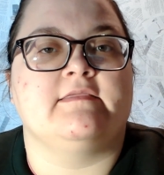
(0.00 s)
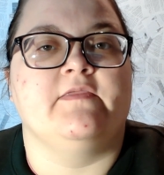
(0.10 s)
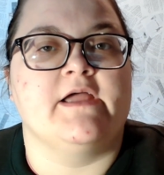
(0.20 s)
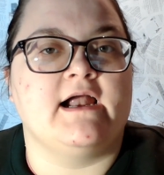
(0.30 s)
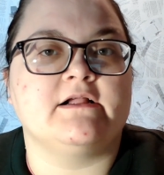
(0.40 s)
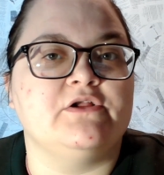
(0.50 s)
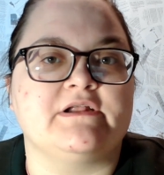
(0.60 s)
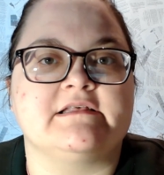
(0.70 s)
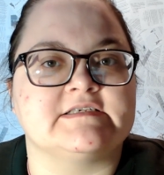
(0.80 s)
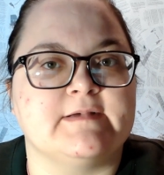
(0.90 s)
Not including
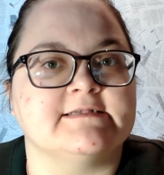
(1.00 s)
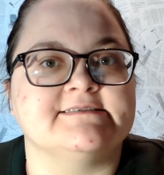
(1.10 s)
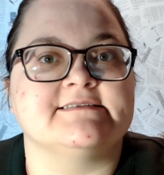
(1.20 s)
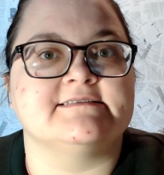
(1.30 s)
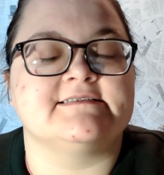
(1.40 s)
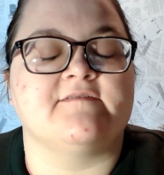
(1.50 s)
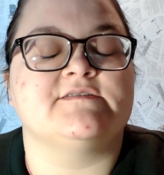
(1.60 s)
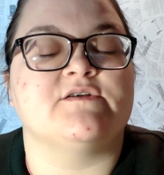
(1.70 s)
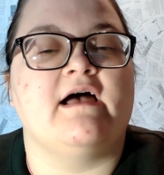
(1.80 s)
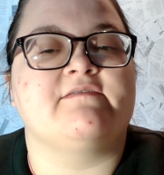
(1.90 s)
their spouses and stuff.
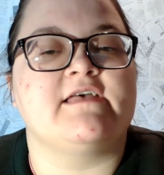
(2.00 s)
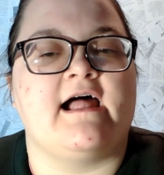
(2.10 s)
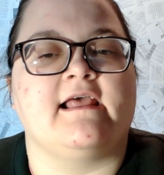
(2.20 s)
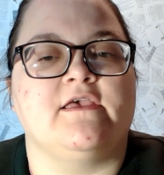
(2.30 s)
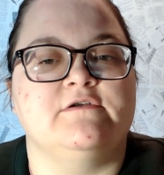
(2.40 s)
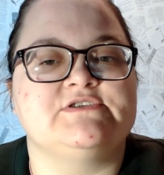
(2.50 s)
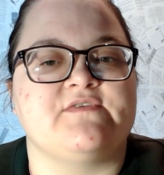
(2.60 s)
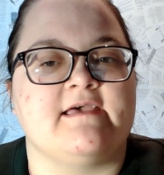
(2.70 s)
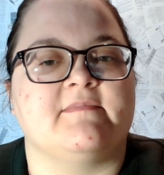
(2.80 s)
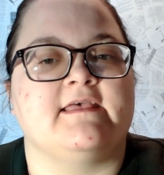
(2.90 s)
So I've got a huge
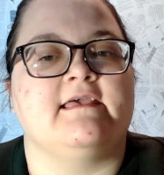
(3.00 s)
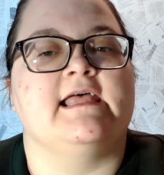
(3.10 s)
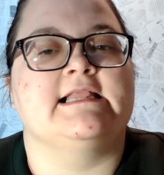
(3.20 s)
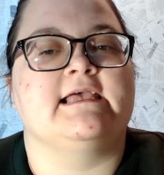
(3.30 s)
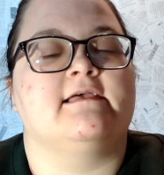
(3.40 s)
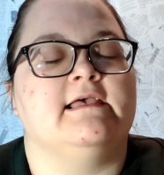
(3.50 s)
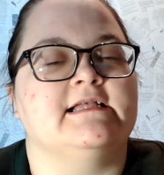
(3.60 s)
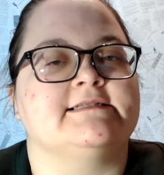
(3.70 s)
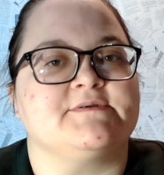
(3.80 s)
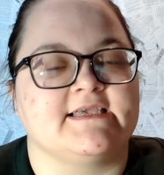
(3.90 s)
family, and,
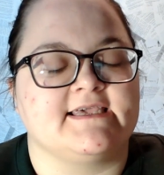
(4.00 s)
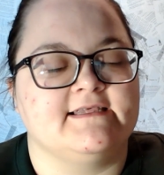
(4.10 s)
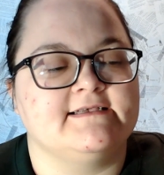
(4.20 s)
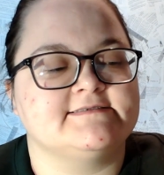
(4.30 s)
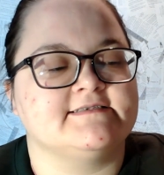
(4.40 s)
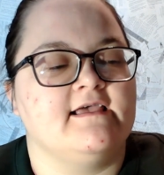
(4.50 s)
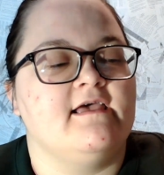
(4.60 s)
it's ridiculous.